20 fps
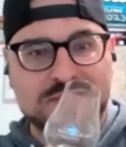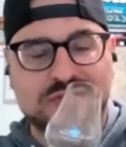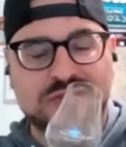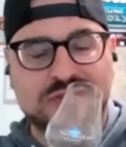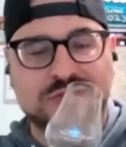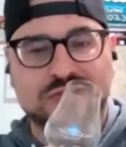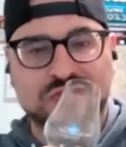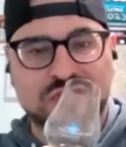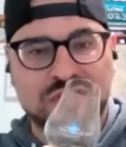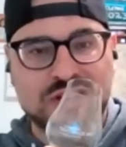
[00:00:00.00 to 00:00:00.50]

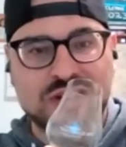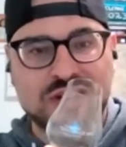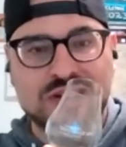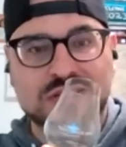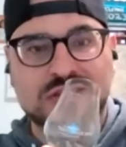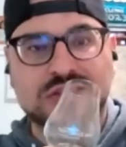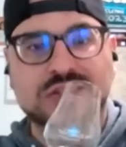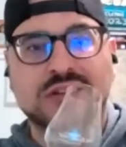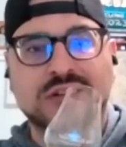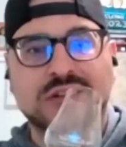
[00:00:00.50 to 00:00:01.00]
Beemster
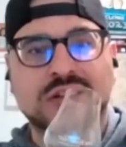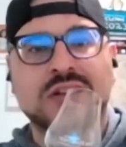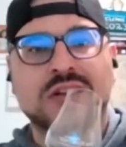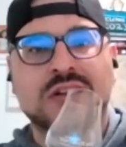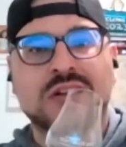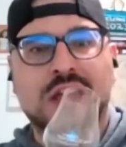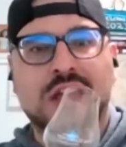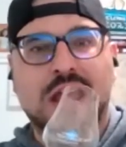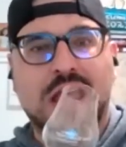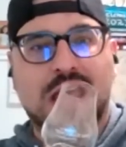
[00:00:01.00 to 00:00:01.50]
cheese
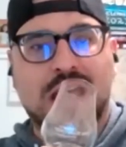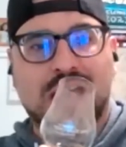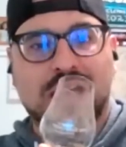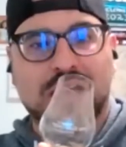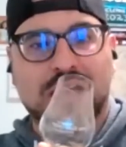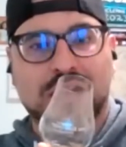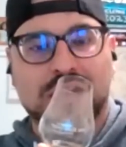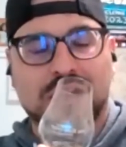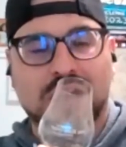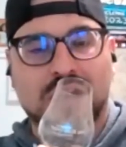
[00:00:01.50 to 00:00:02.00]

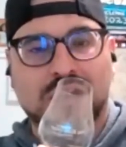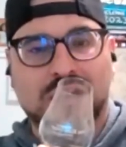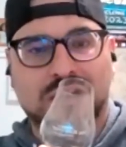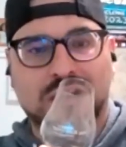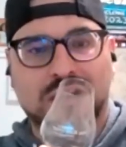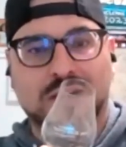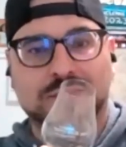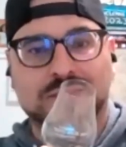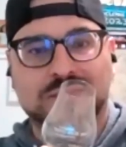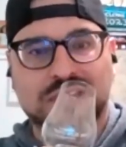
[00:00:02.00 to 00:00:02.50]
and uh,
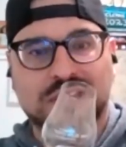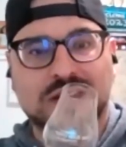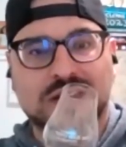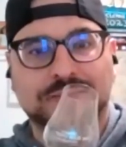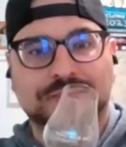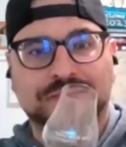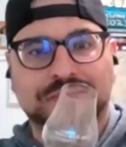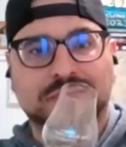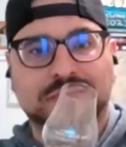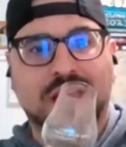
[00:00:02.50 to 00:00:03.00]

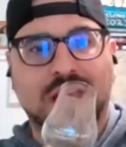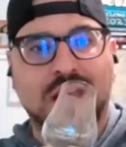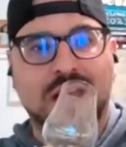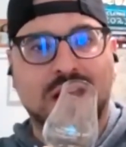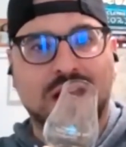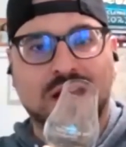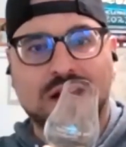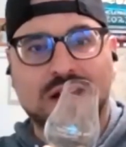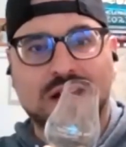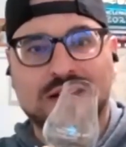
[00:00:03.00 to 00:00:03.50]
Comte
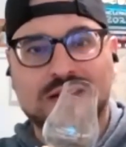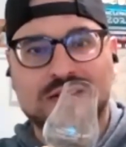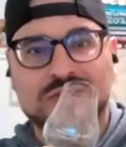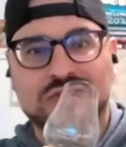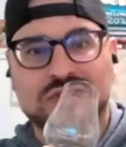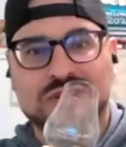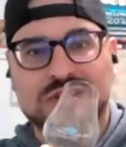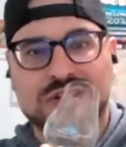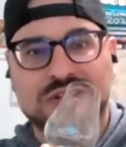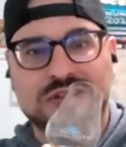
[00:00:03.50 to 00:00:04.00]
uh,
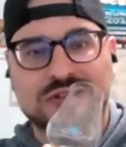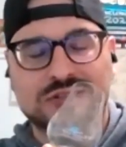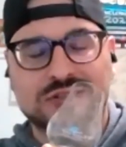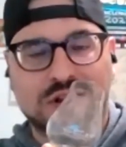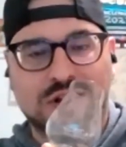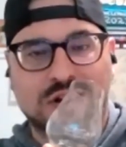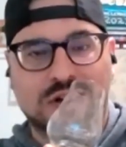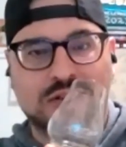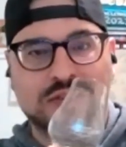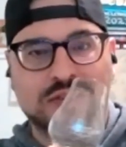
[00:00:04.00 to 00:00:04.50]
cheese
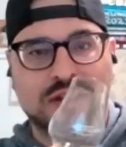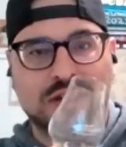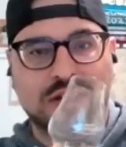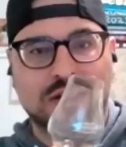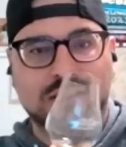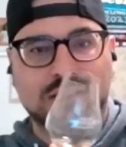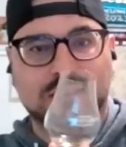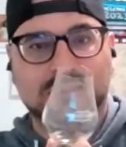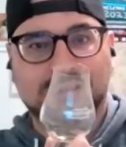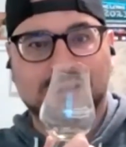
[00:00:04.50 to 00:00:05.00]
on
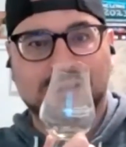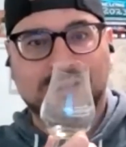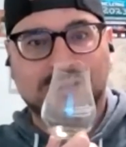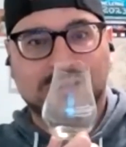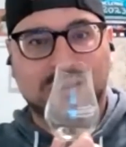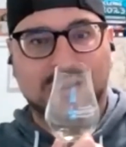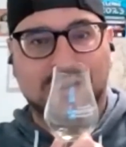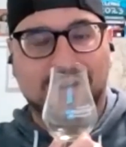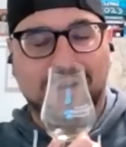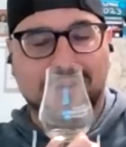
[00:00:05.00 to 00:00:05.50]
the
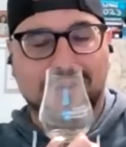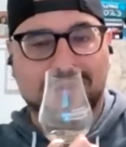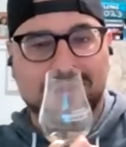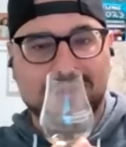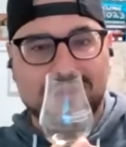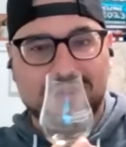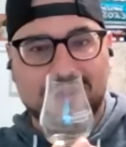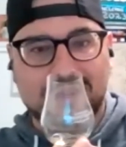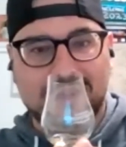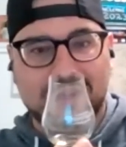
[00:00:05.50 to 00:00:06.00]
on
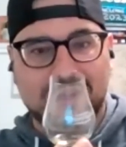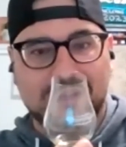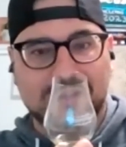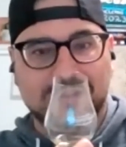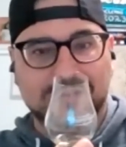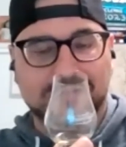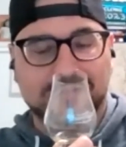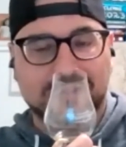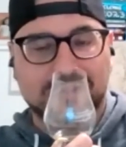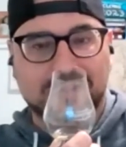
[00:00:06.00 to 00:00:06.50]
the
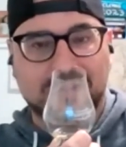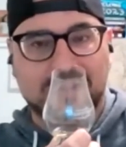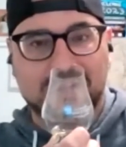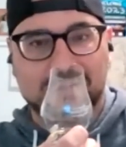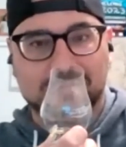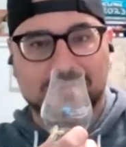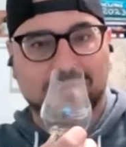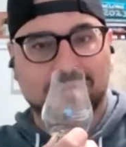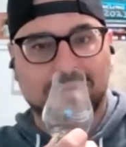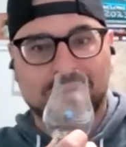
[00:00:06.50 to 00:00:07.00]
uh, the
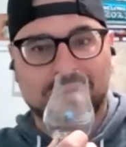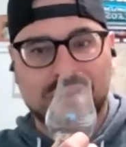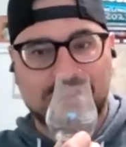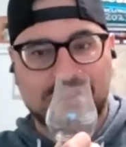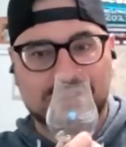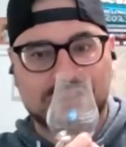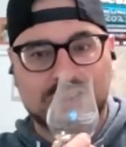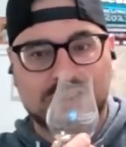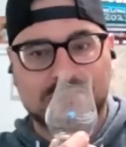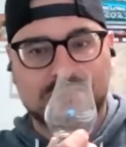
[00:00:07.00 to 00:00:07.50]
cutting board
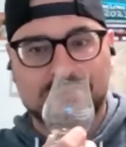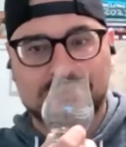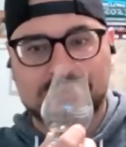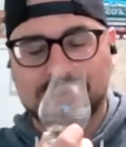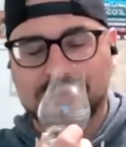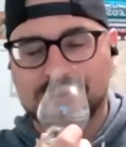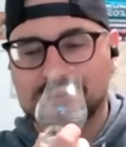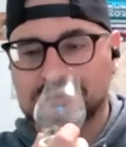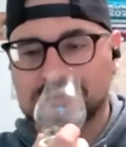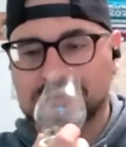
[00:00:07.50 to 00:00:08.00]
next to
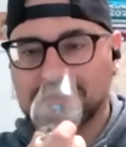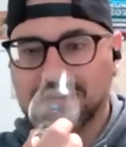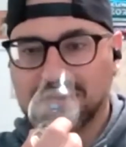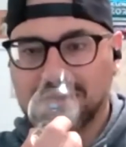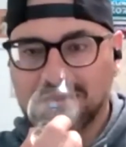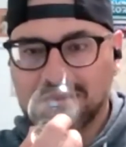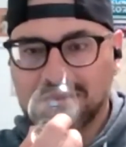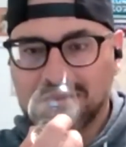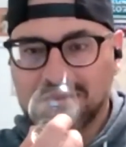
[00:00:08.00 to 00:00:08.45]
everything else.